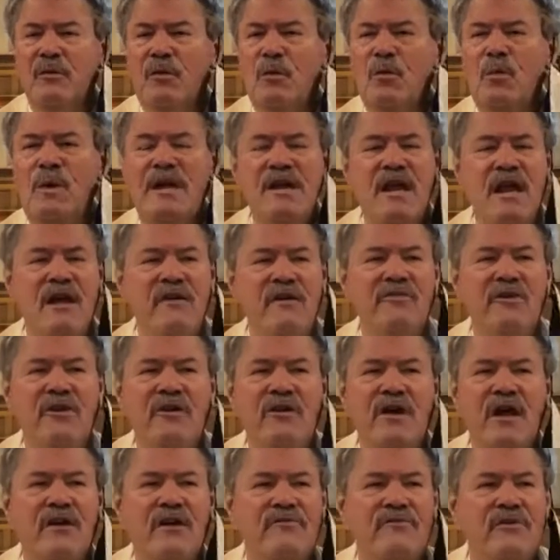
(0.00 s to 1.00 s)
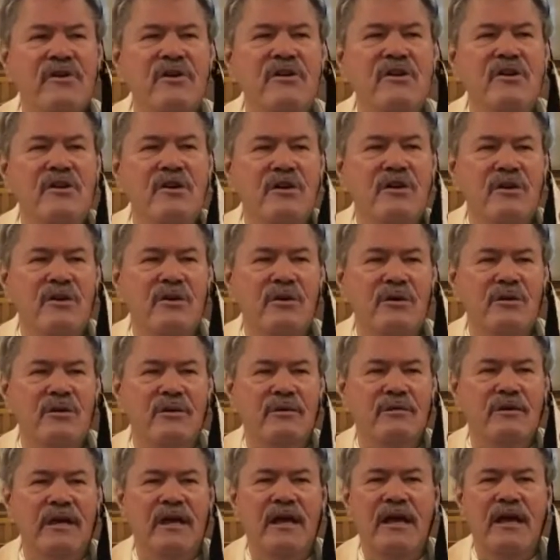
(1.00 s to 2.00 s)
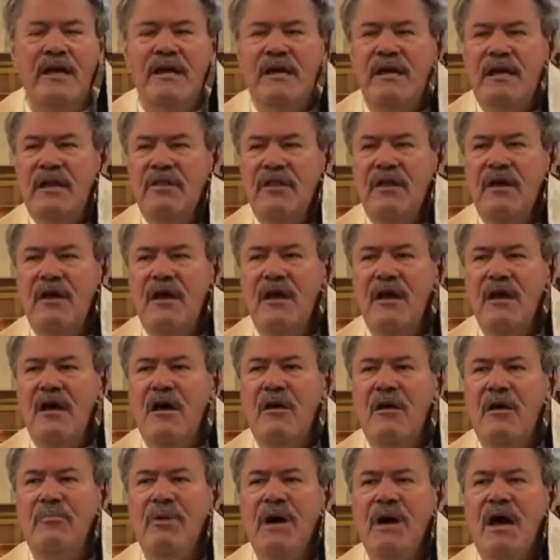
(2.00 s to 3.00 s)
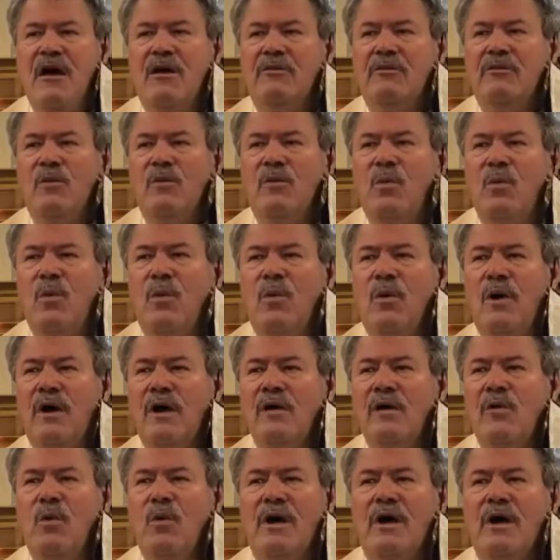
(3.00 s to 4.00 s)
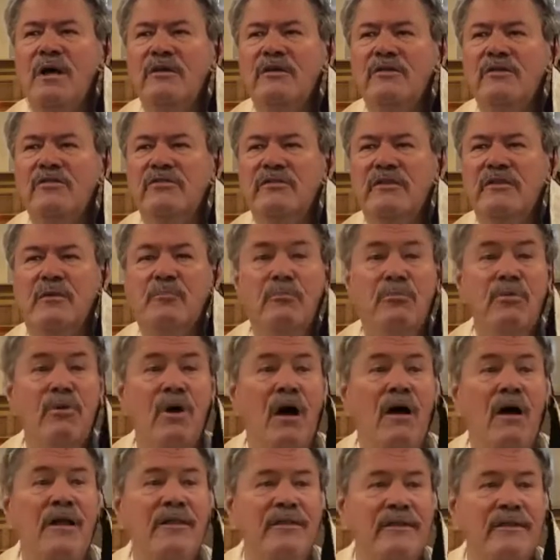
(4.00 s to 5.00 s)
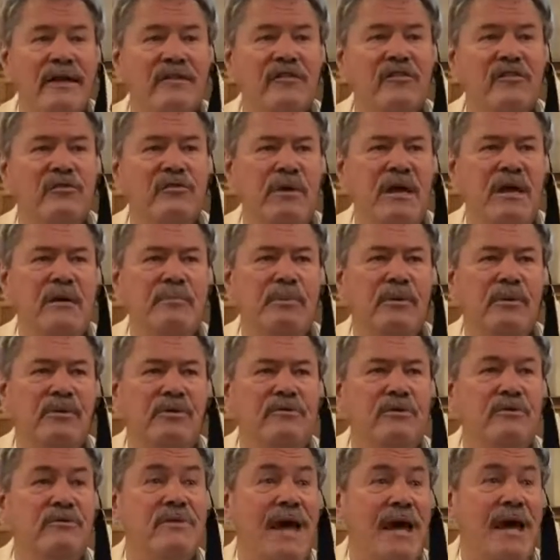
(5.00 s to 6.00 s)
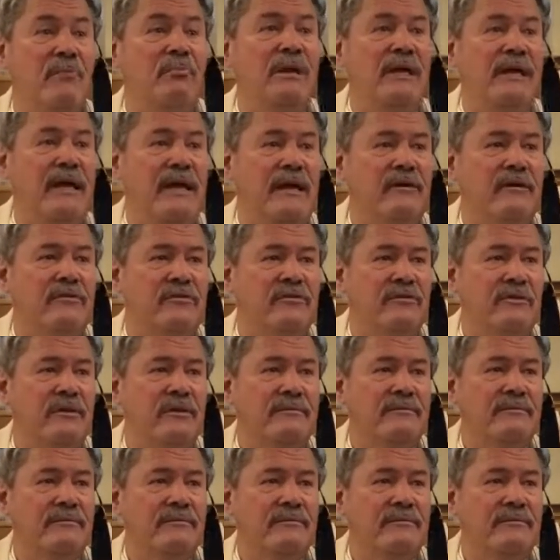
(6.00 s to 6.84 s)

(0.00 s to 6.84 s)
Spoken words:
we never ever knew anything about what it was that brought these people to that place.